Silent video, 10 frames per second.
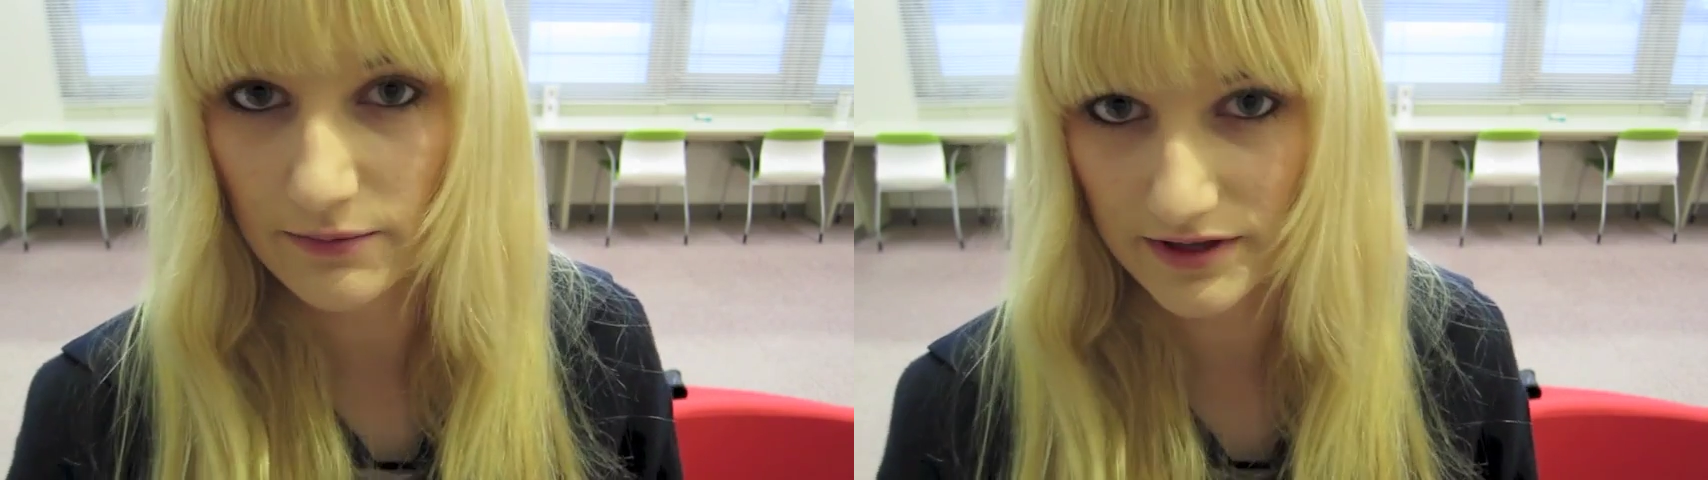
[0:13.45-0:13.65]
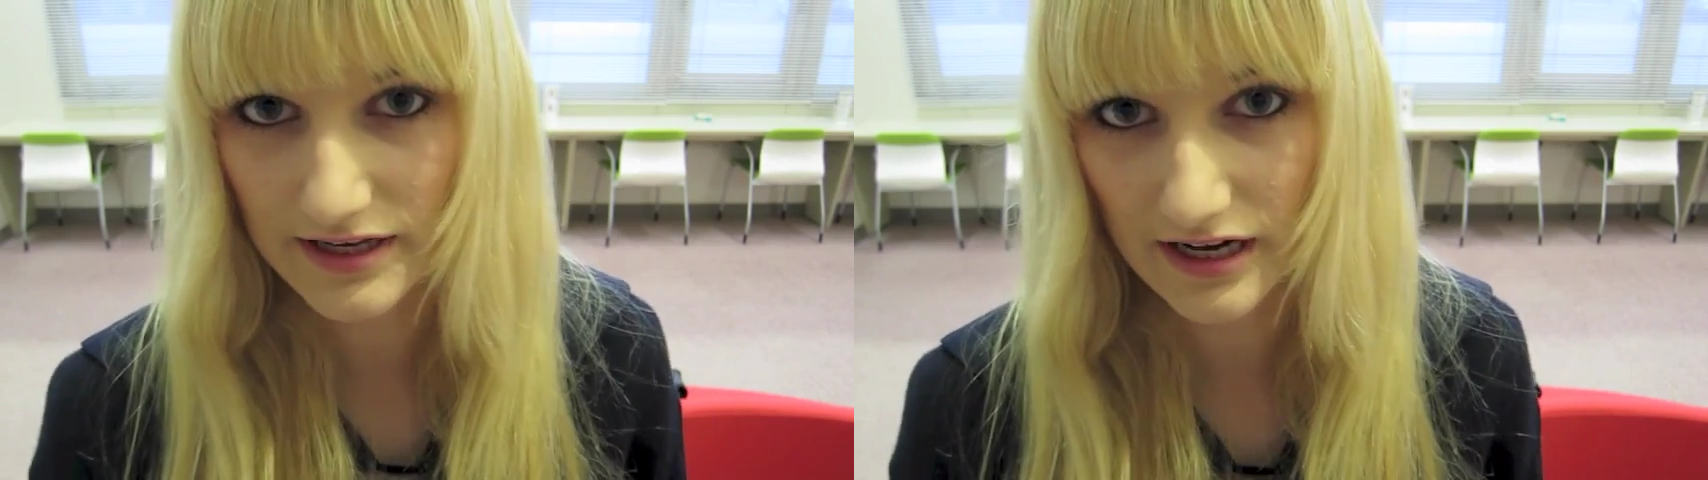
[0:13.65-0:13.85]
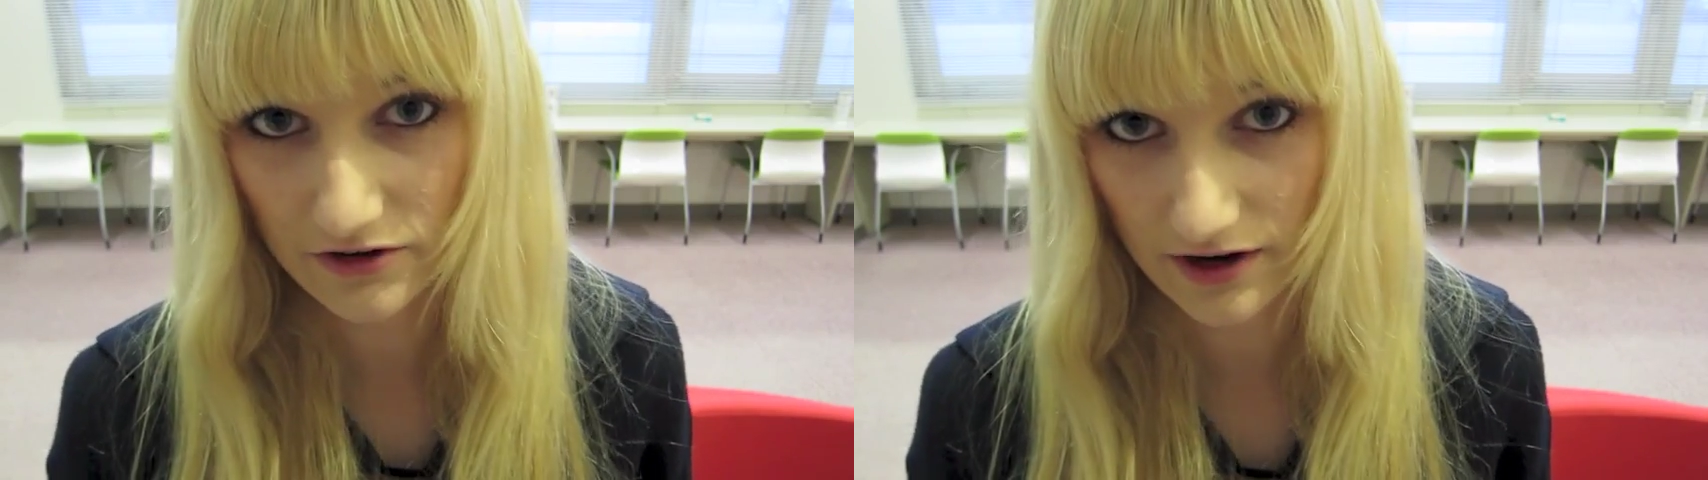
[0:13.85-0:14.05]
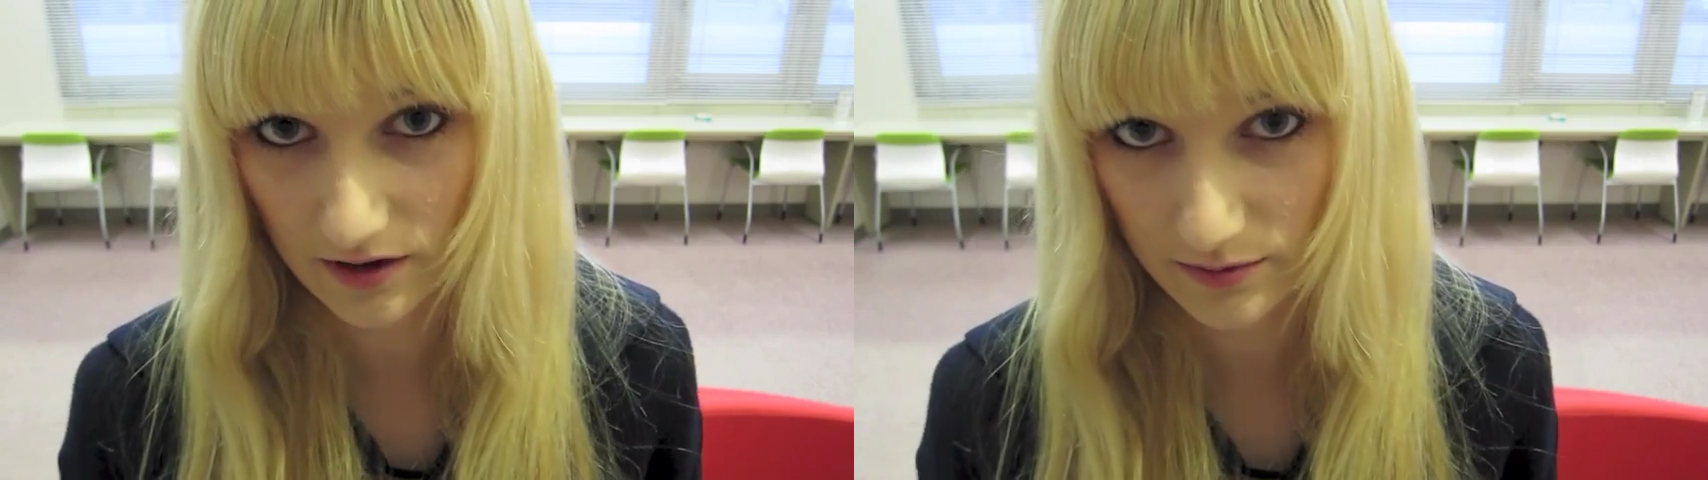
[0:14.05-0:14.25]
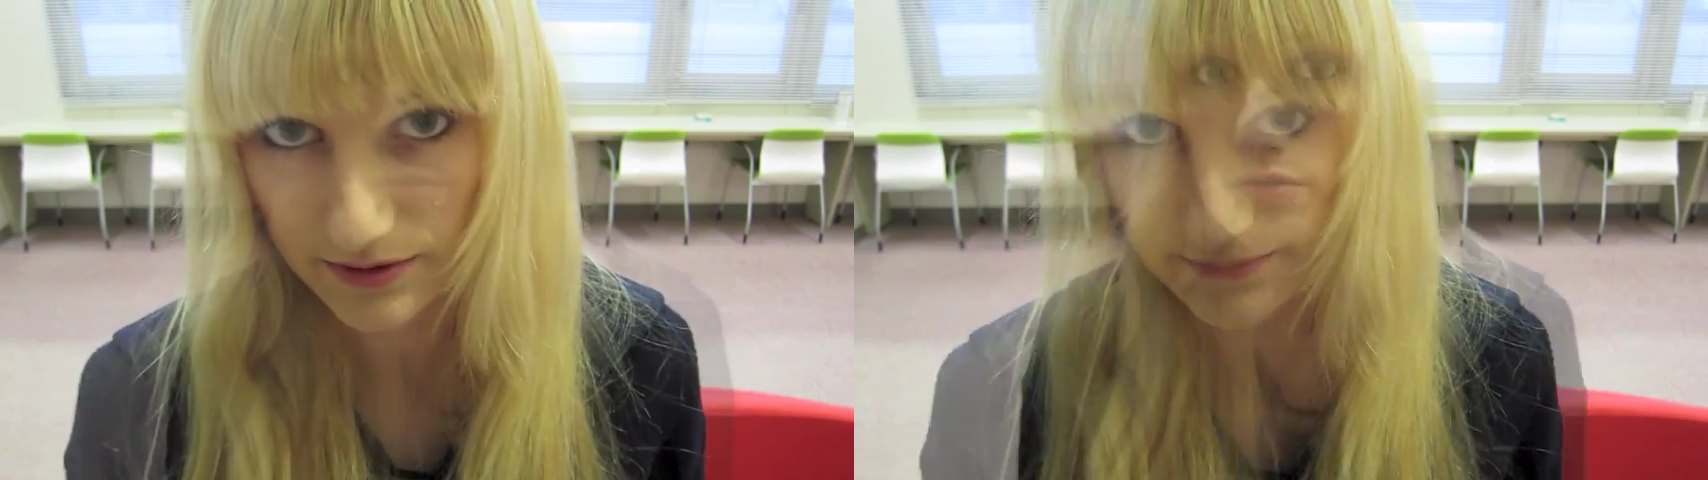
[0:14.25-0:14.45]
really need your
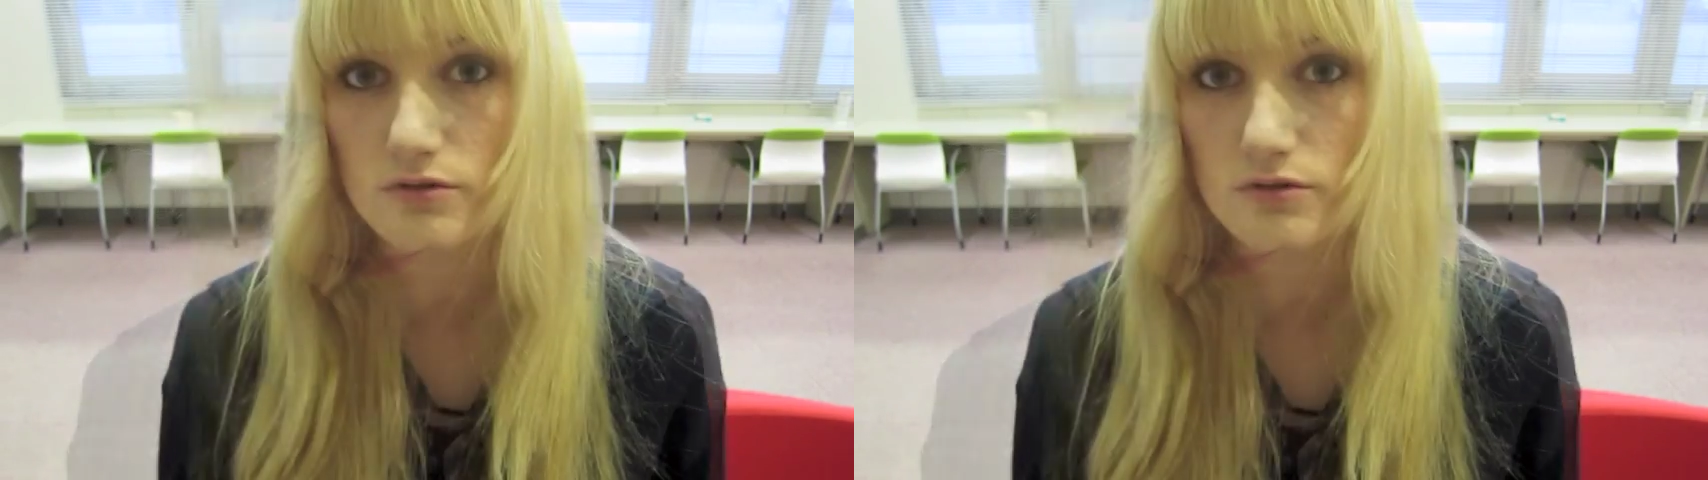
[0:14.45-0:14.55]
help.